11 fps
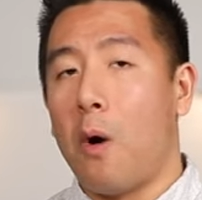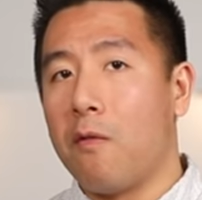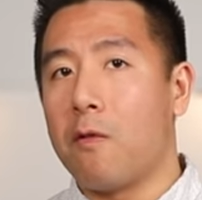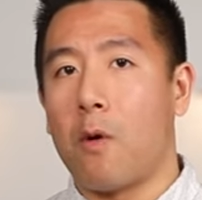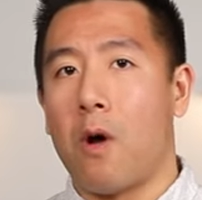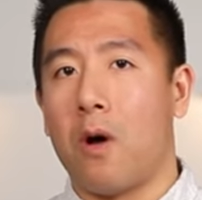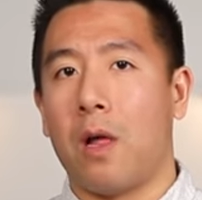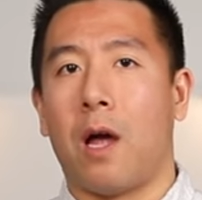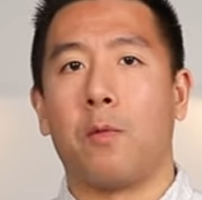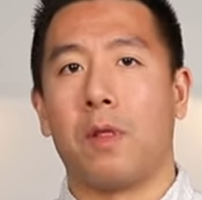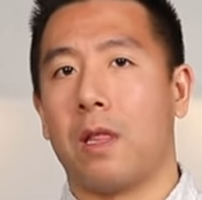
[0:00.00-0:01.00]
Overall,
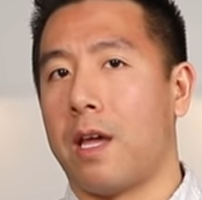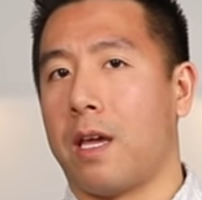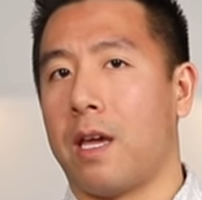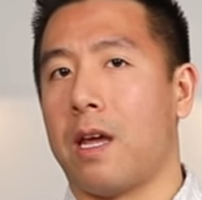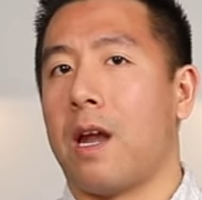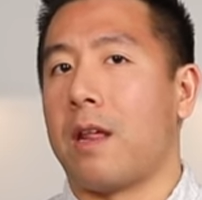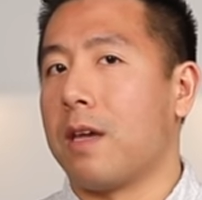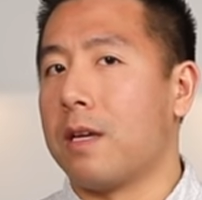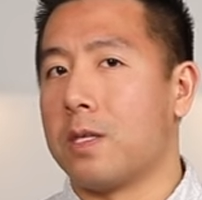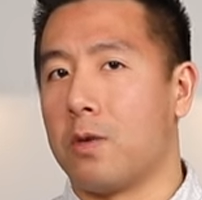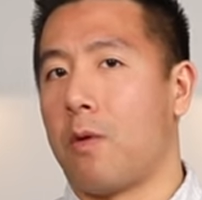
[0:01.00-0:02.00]
I really like it and I
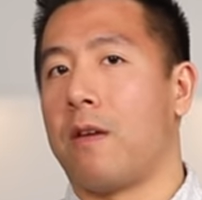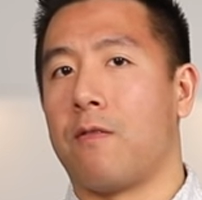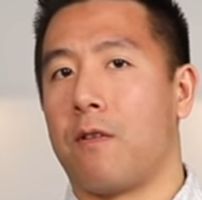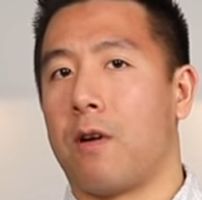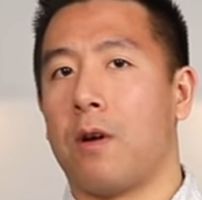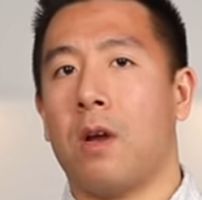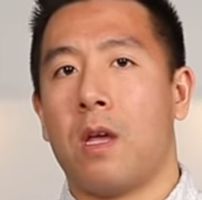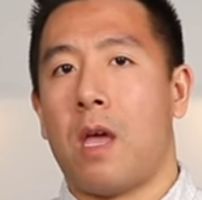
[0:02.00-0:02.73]
think it's great for